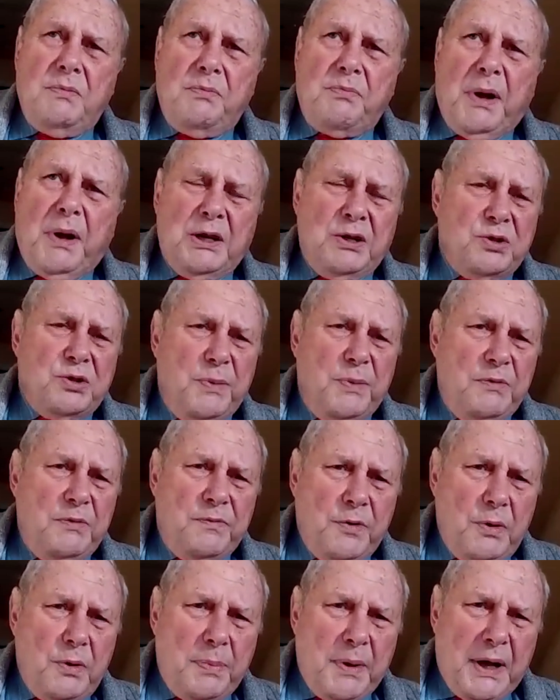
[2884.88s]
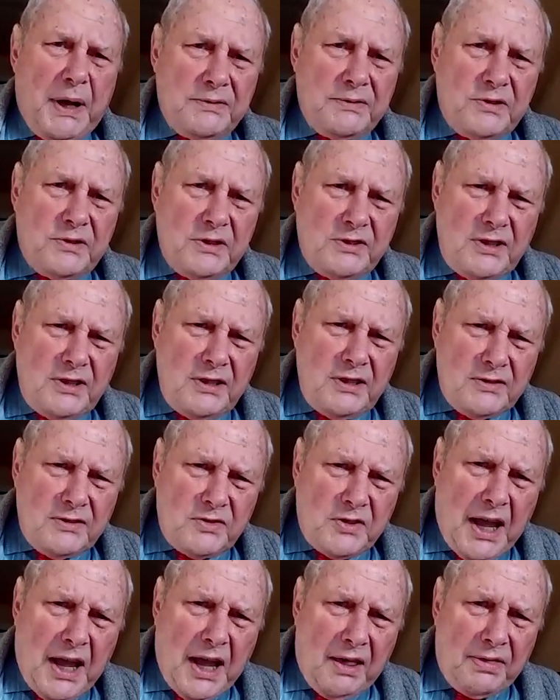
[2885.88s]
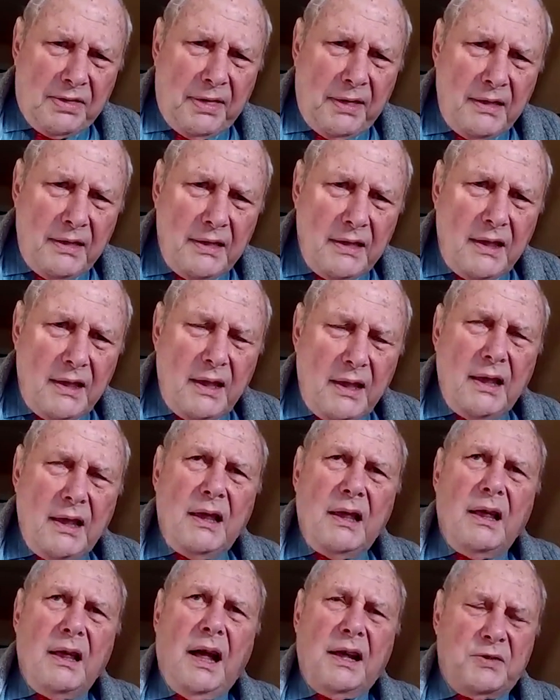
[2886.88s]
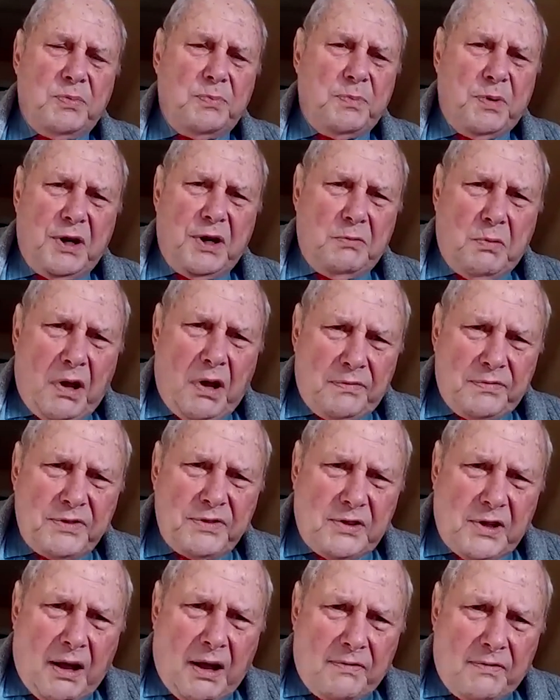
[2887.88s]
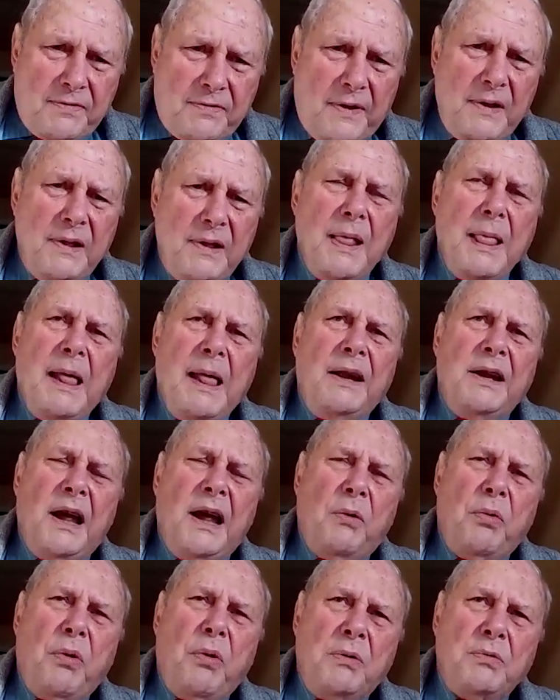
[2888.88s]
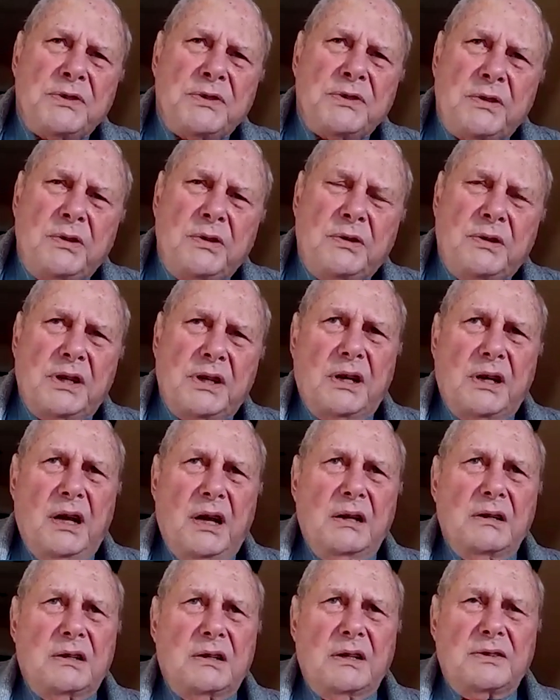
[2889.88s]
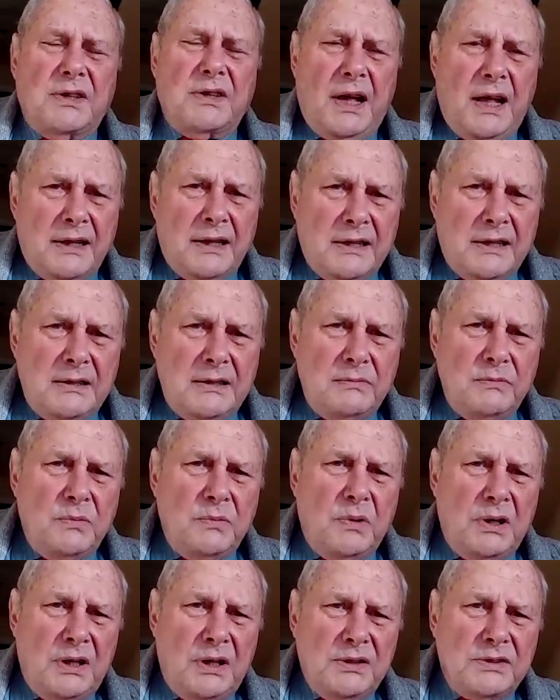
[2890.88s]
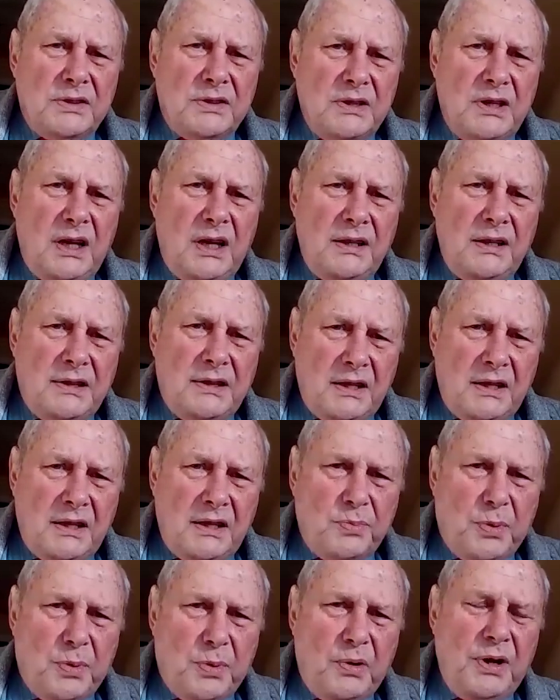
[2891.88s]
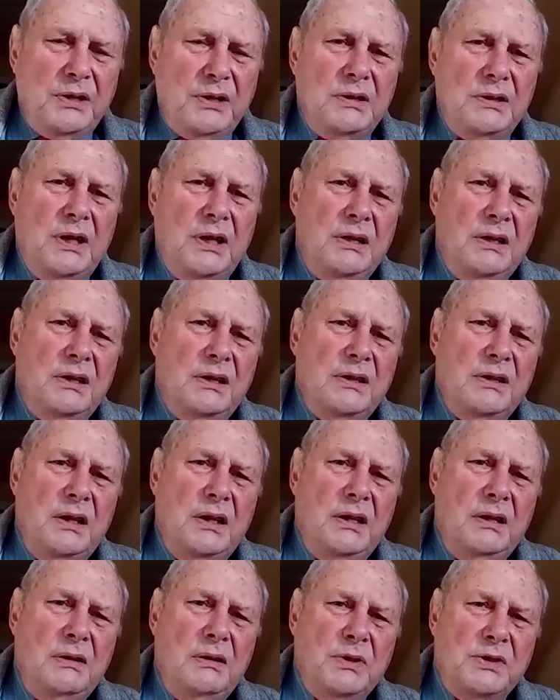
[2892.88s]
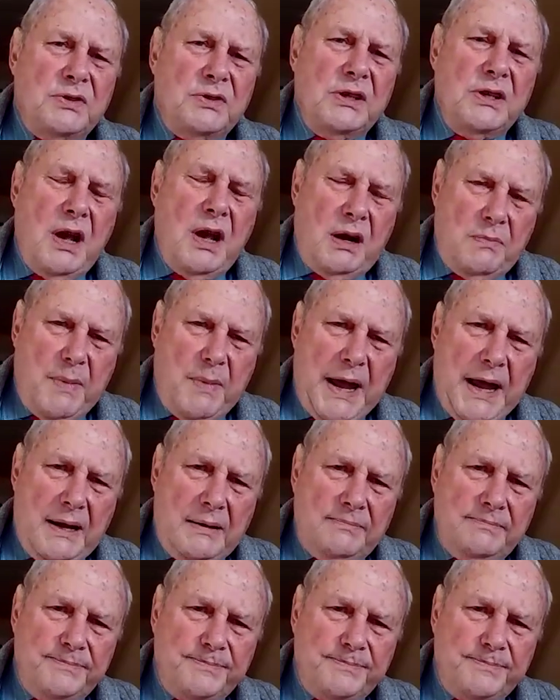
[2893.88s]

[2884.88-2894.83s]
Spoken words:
punishment for apostasy is death. That's pretty rough stuff. Now, what was going on? Ghazali was at this point, and he was a young man,